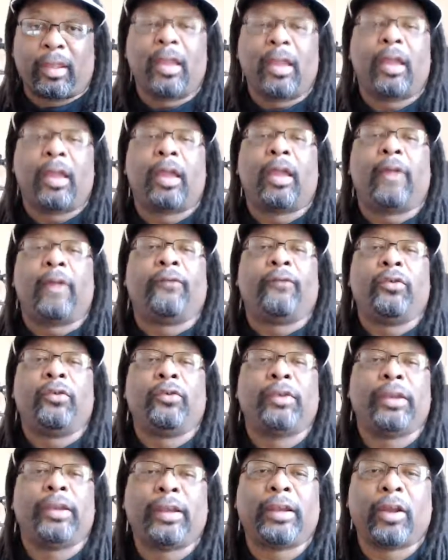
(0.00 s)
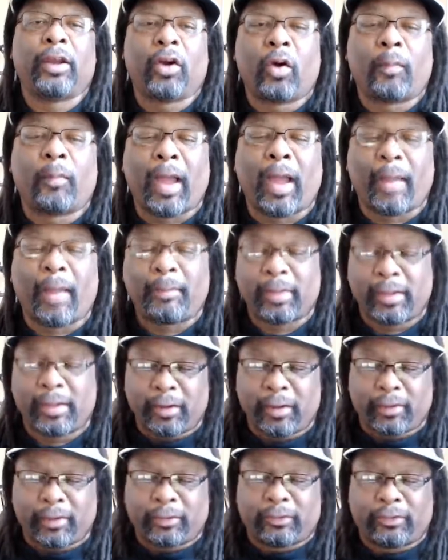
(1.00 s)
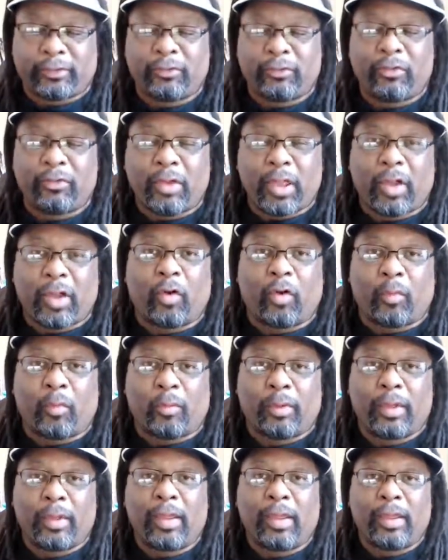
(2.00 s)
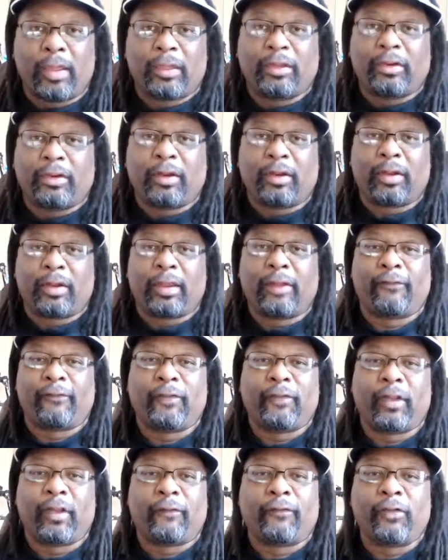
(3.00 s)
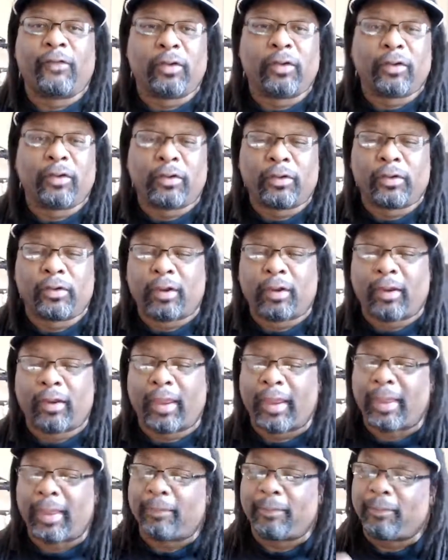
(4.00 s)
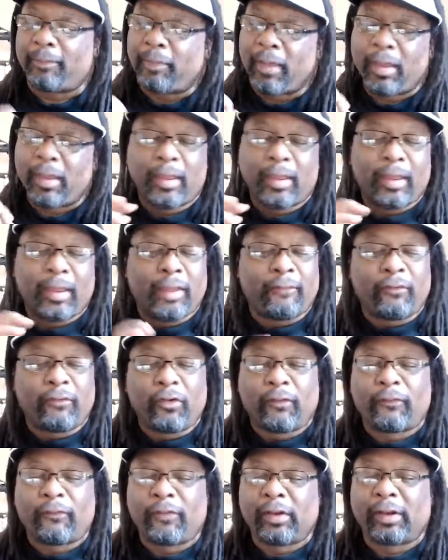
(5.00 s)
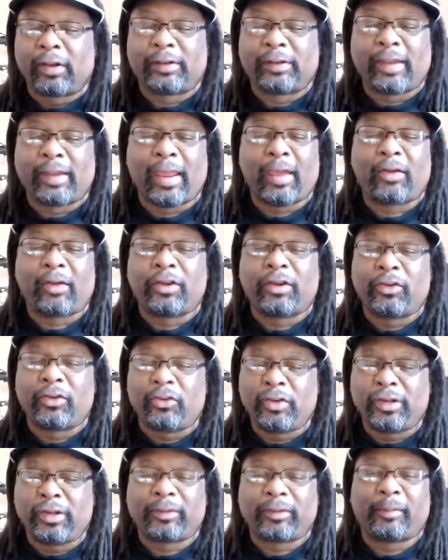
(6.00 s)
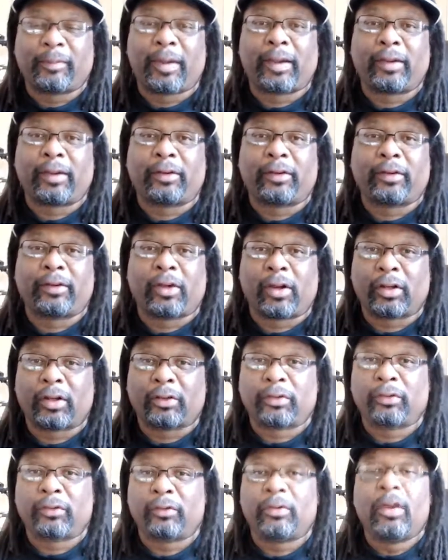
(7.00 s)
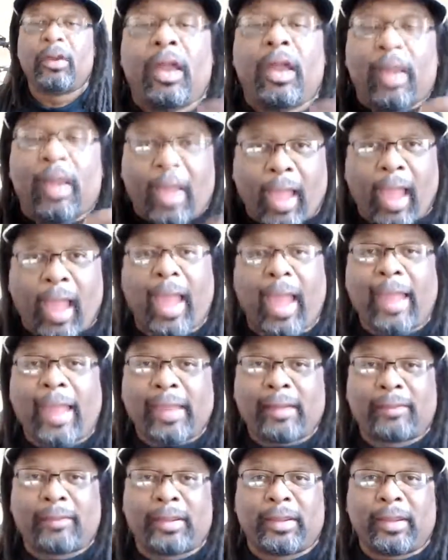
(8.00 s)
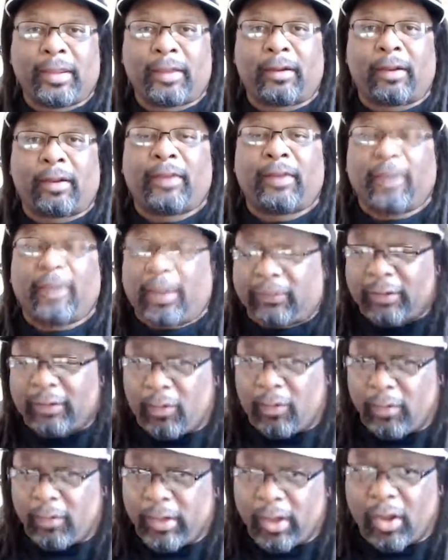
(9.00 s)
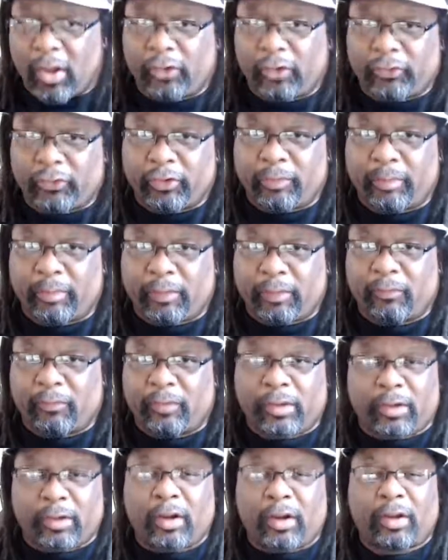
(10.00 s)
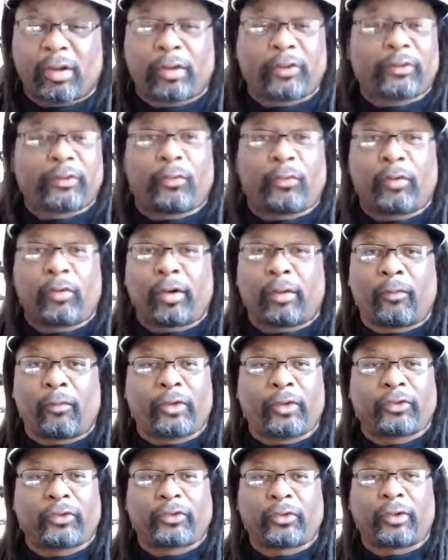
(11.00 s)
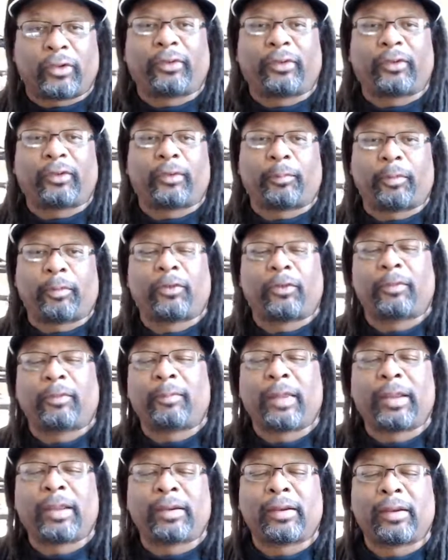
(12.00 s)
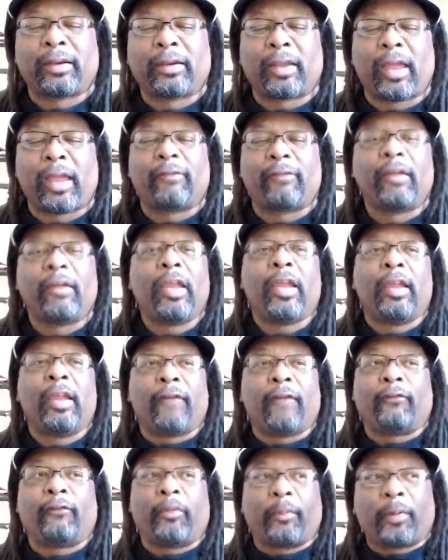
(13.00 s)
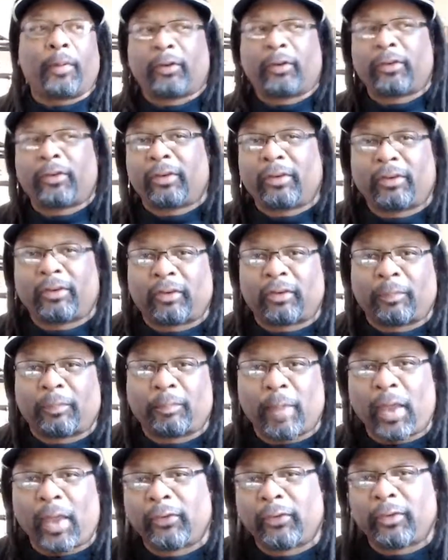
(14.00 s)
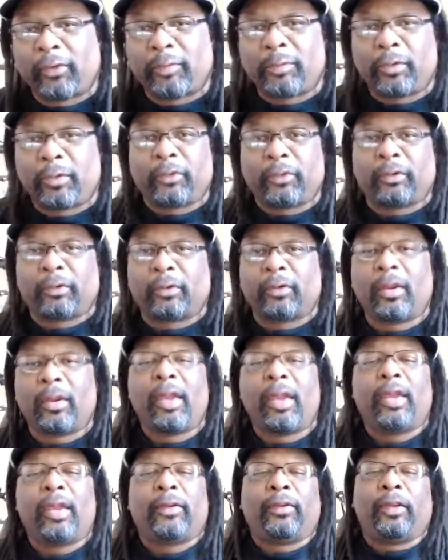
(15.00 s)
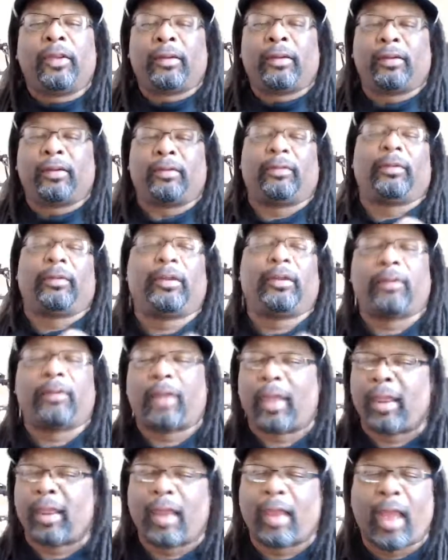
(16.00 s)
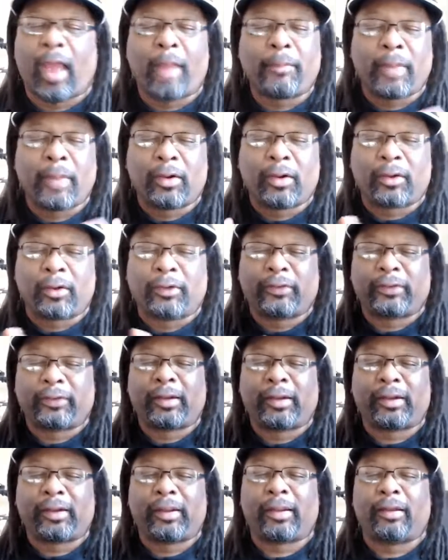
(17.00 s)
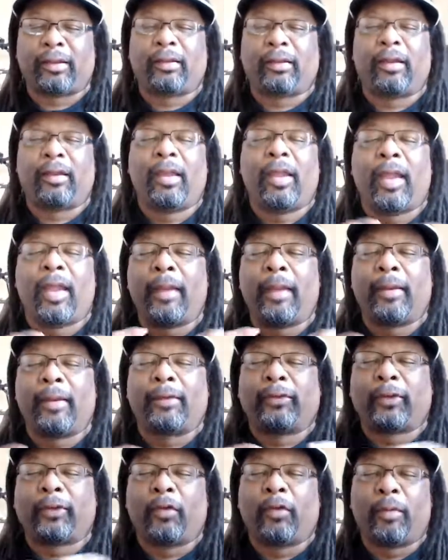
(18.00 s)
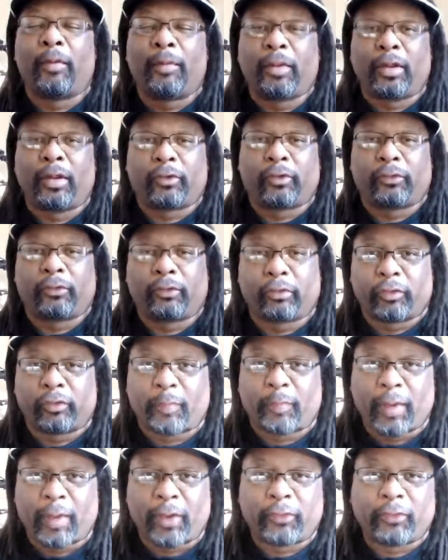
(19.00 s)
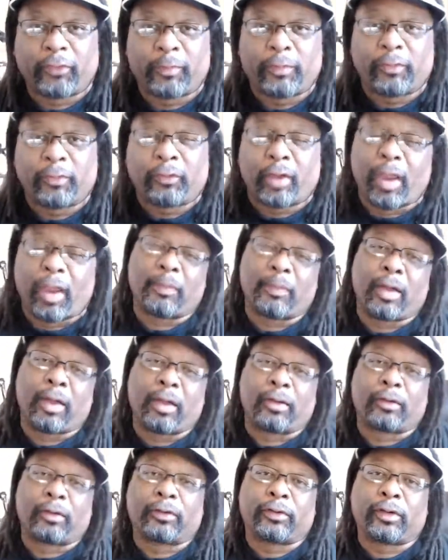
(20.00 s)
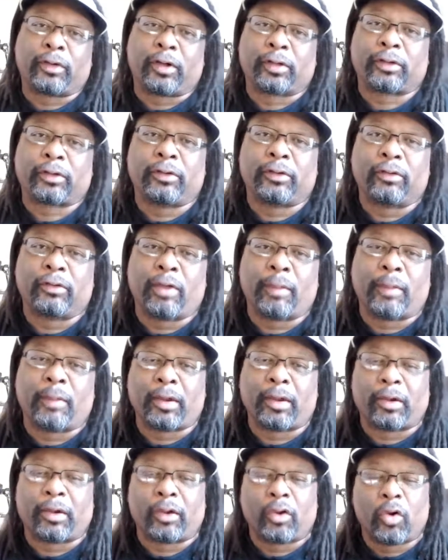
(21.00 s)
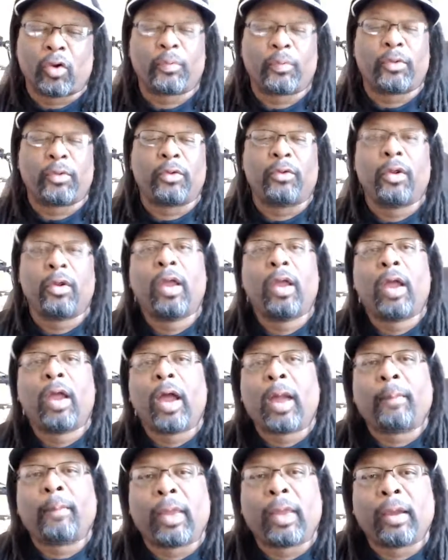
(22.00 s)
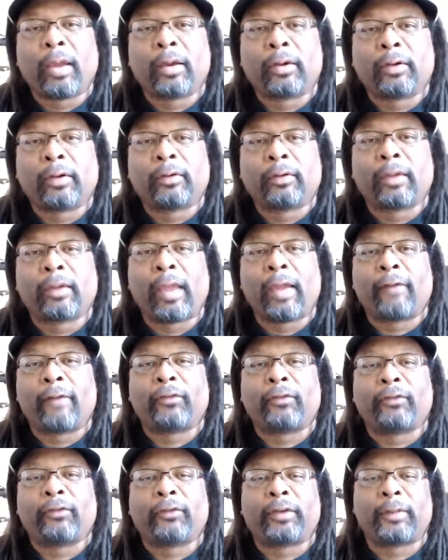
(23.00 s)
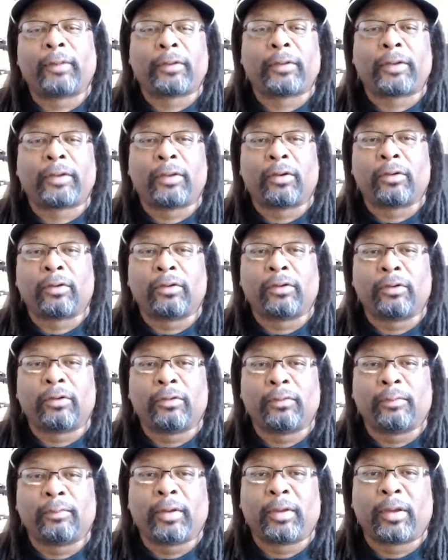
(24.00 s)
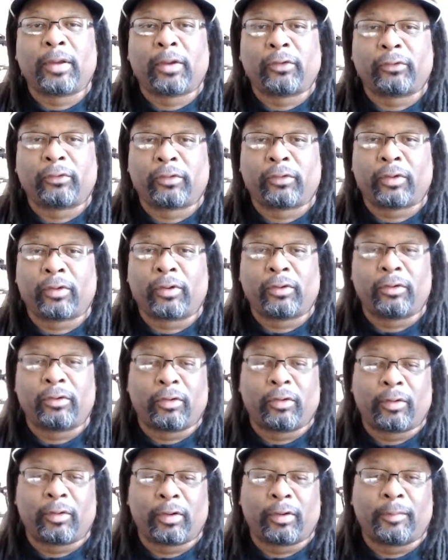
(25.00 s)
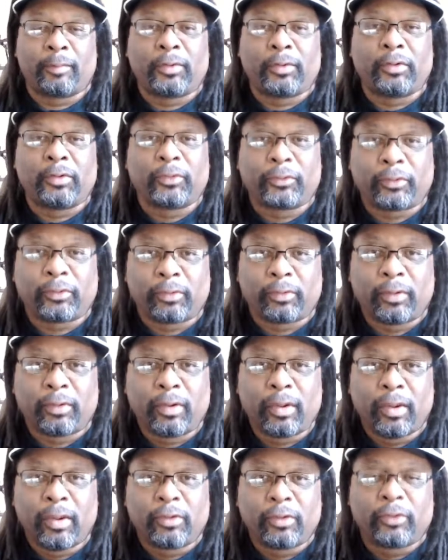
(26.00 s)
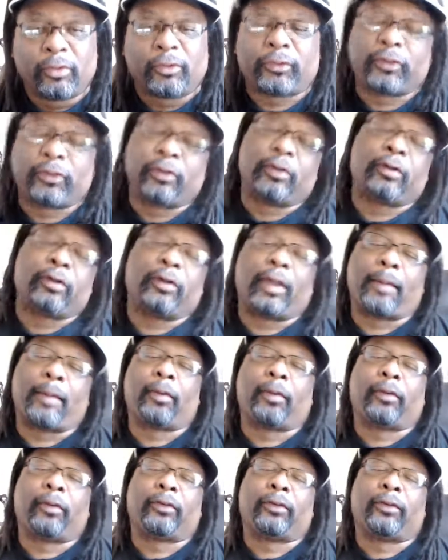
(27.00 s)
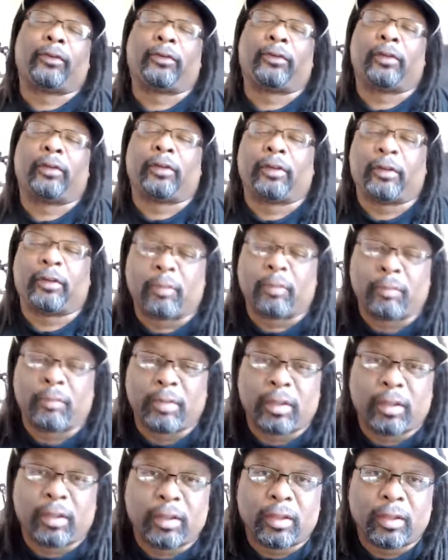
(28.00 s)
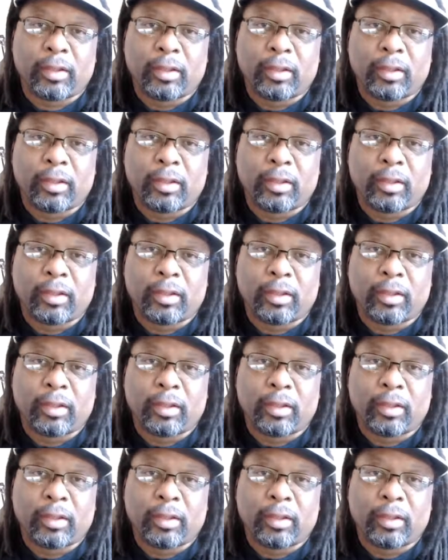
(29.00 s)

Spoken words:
If you need help, I'm here to help. If you're, hey, if you're feeling down and you need somebody to talk to, I am here, and that's how we all should be, regardless of what choices a person make in their life. If the person is a spouse abuser, then hey, I'm not going to sit here and say, well, because you're a spouse abuser, I'm not going to talk to you. I'm not going to help you. I'm not going to have sympathy on you because you're an abuser. That person is still a human being.